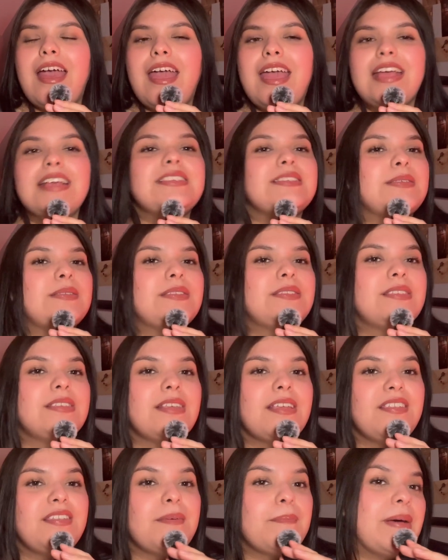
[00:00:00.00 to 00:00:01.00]
is
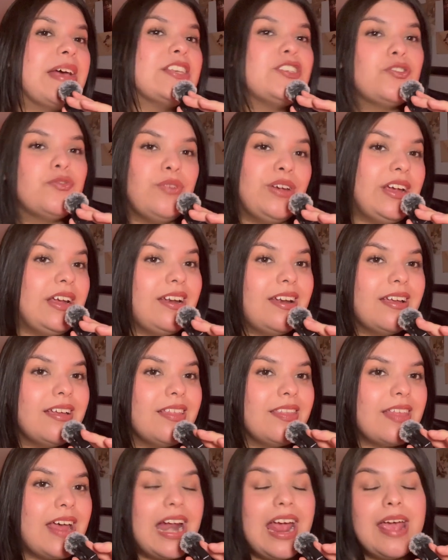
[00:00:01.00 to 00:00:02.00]
the best read
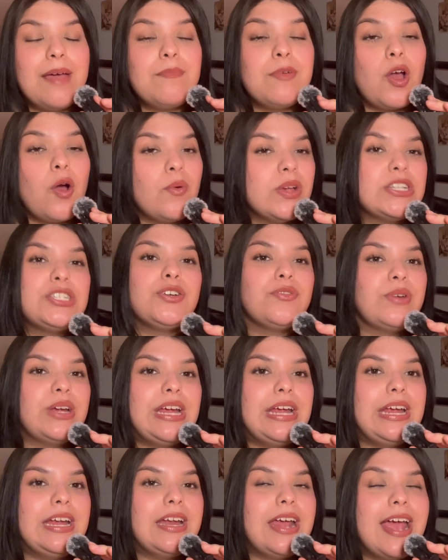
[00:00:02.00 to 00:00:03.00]
that I am going to
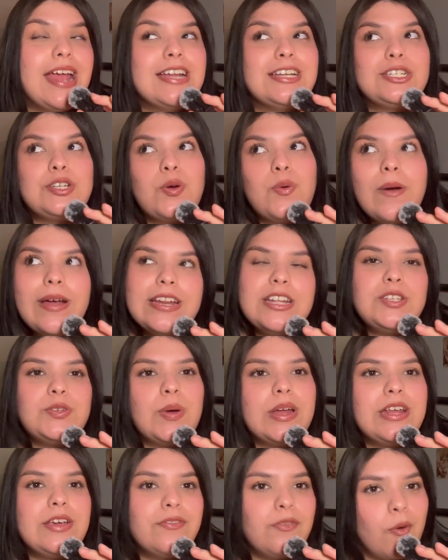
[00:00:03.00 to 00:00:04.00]
read in
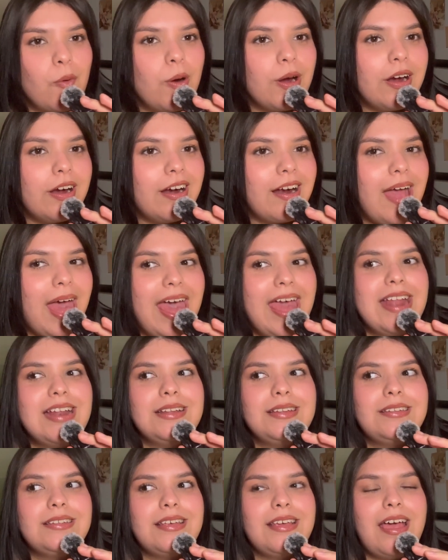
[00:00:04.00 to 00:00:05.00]
2024.
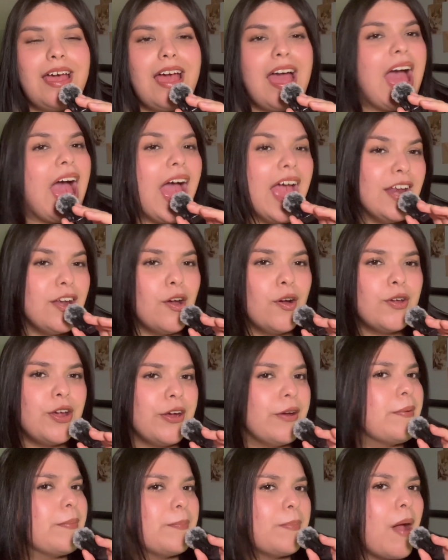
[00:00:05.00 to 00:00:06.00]
And I know
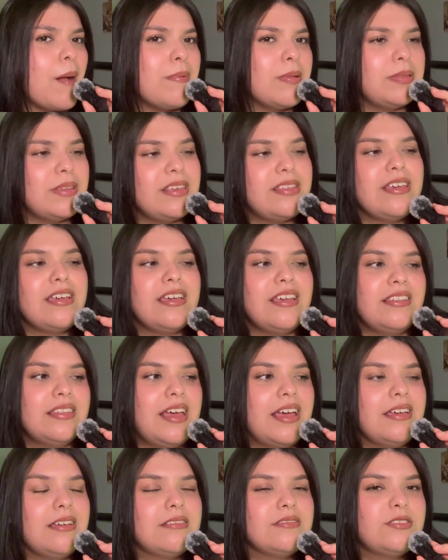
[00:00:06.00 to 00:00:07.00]
you're probably thinking
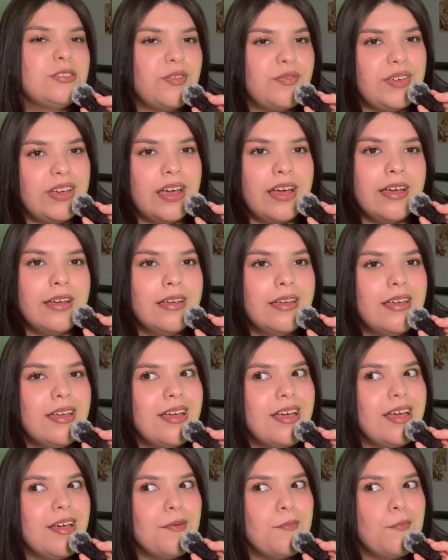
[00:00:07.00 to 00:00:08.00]
like, Sophia,
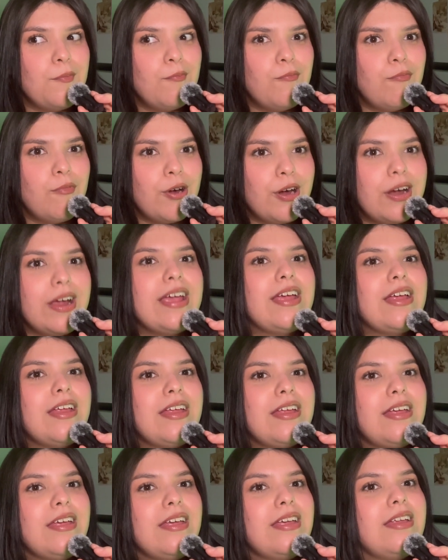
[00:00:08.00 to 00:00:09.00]
we're
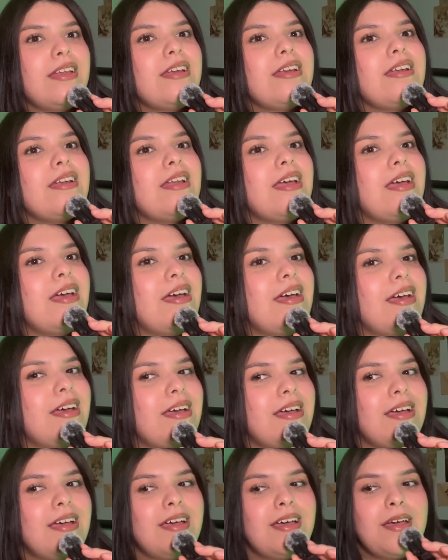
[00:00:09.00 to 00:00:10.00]
in
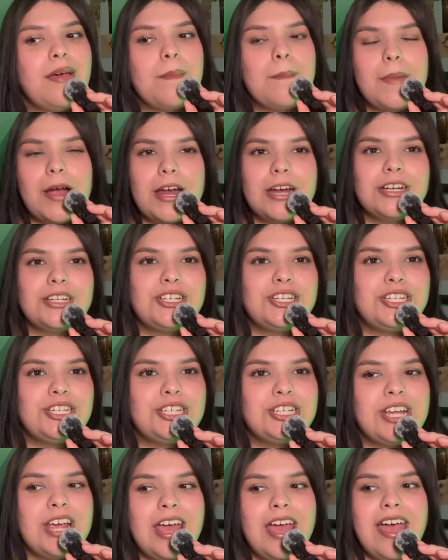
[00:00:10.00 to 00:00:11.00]

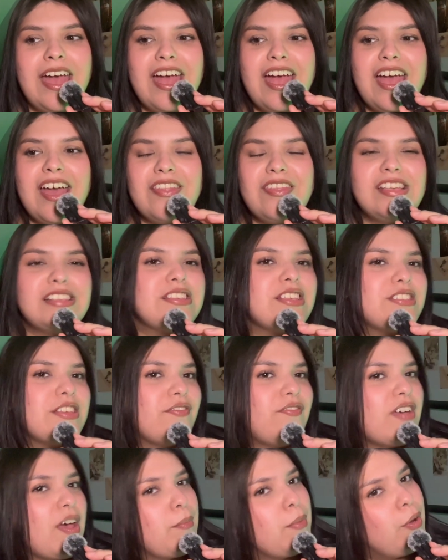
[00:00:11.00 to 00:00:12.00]
March this is a
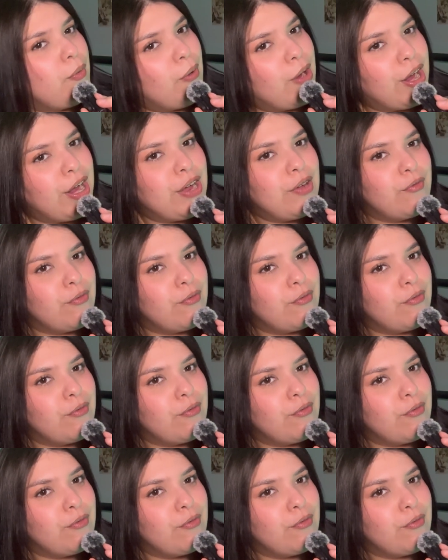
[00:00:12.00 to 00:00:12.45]
February